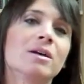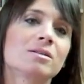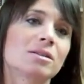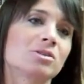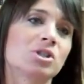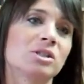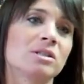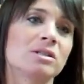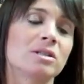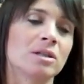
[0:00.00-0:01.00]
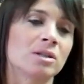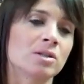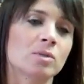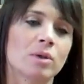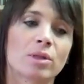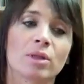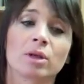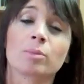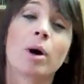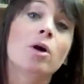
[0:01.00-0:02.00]
such as things with
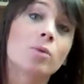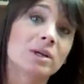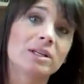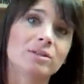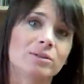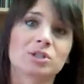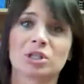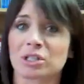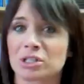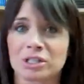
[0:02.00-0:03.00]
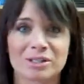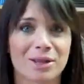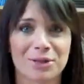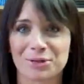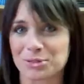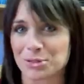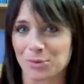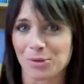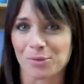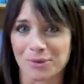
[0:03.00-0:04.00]
like buckwheat, which actually has nothing to
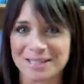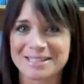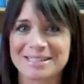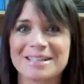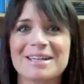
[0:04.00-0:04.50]
do with wheat.